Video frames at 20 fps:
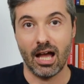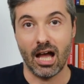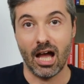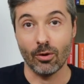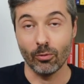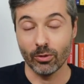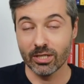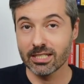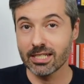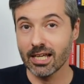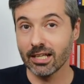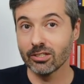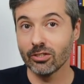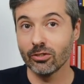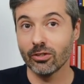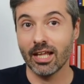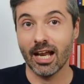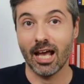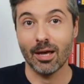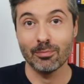I want to tell
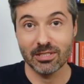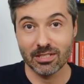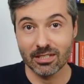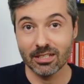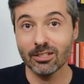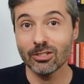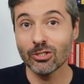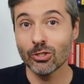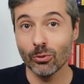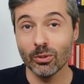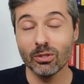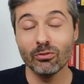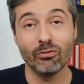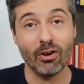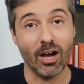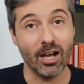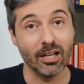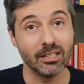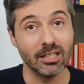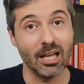you that I'm still doing
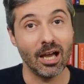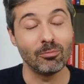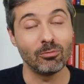fine.